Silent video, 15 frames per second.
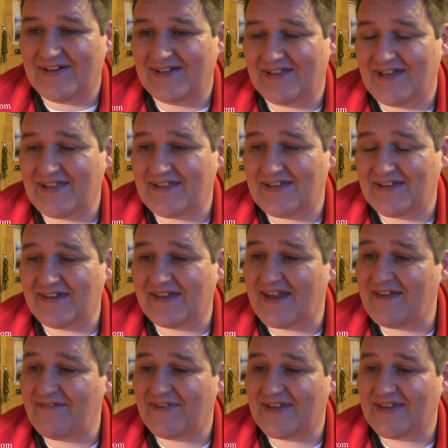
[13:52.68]
like the
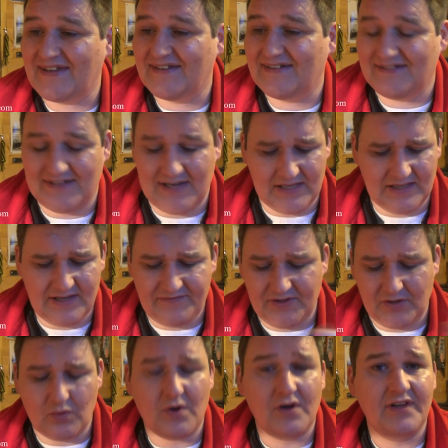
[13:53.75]
engraving. I love the
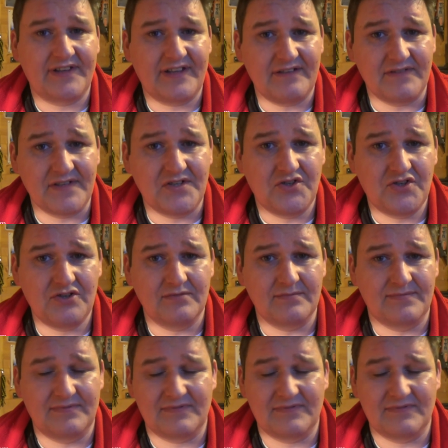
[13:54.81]
quality of the tube.